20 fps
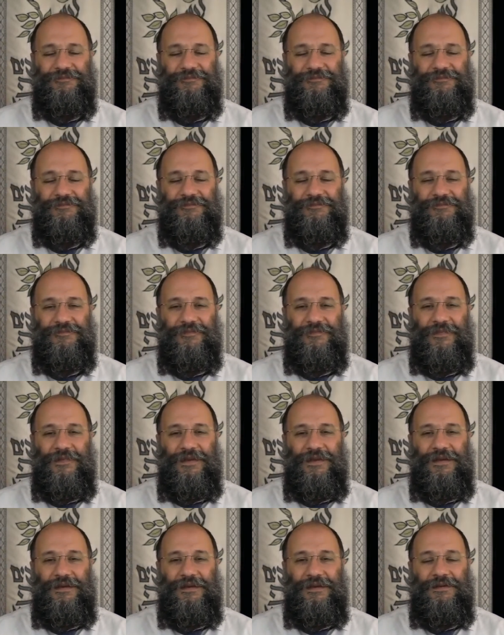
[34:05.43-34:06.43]

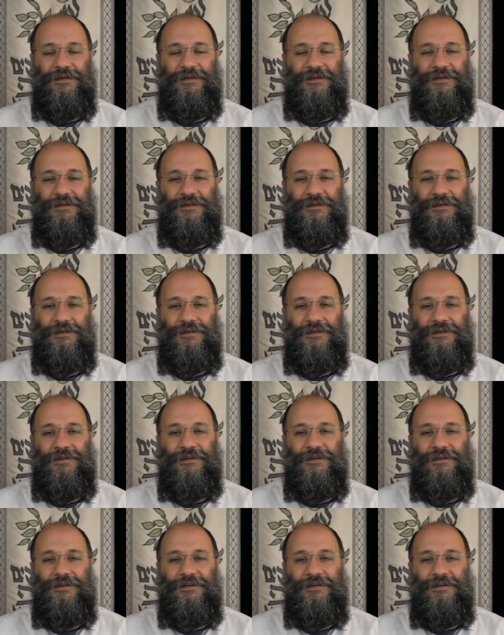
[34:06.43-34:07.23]
(no one is talking)